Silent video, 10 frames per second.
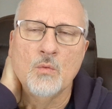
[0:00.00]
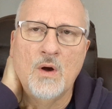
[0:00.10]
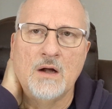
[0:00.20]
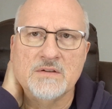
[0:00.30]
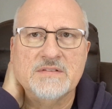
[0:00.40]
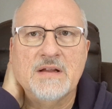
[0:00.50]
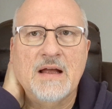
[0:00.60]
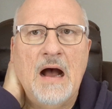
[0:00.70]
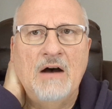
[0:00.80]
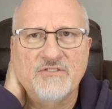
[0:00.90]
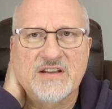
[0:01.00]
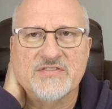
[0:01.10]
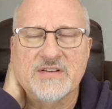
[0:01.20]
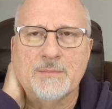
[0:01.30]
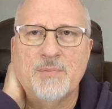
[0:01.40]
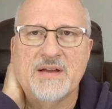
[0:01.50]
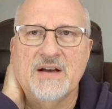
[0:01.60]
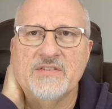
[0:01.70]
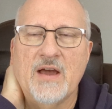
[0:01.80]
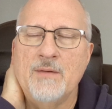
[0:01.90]
Well, obviously,
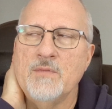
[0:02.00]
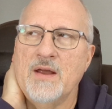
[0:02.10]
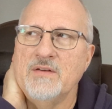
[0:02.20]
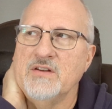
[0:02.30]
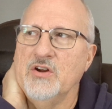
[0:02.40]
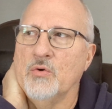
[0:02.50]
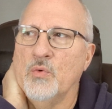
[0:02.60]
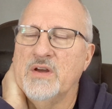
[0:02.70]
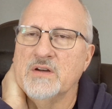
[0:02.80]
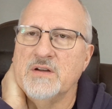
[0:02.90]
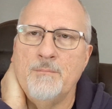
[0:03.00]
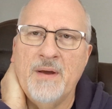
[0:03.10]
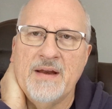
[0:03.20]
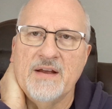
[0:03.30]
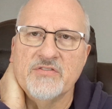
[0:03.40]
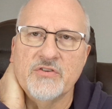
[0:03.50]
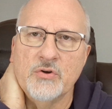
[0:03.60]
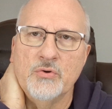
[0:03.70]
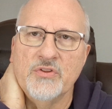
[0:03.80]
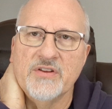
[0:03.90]
because, and you know, we could debate as to
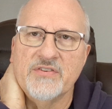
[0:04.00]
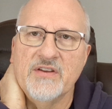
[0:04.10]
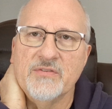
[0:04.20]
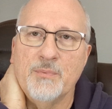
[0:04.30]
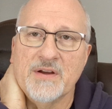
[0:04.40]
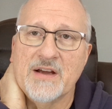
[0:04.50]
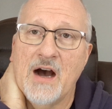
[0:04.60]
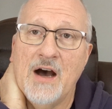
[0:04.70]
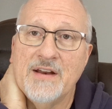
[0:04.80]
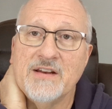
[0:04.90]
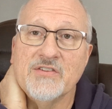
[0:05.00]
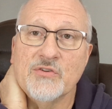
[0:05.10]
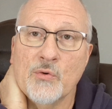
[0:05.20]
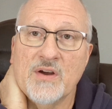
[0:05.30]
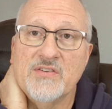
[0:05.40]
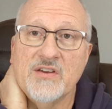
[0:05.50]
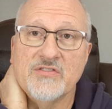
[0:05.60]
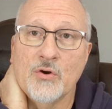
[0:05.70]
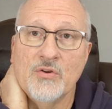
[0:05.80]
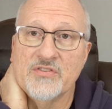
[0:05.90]
who this is, but God in his grace has
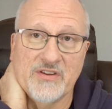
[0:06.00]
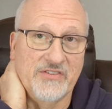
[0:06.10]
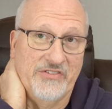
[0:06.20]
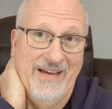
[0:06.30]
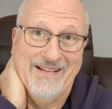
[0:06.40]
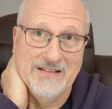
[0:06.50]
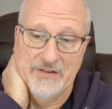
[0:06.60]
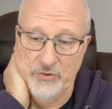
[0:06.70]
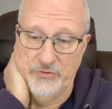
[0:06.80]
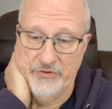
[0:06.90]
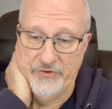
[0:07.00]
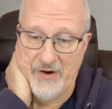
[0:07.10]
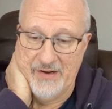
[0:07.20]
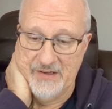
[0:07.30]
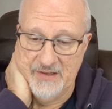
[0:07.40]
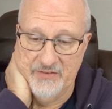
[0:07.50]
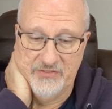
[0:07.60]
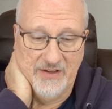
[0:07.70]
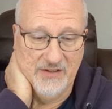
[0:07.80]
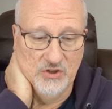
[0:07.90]
told us exactly who the dragon is.
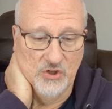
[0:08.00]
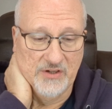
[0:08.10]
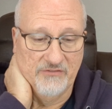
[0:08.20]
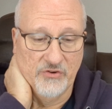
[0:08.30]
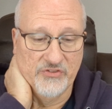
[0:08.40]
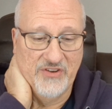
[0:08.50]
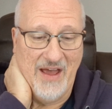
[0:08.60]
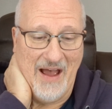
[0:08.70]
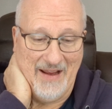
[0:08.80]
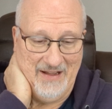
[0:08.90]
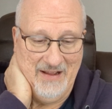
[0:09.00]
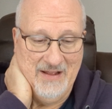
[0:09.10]
Take a look at verse 9.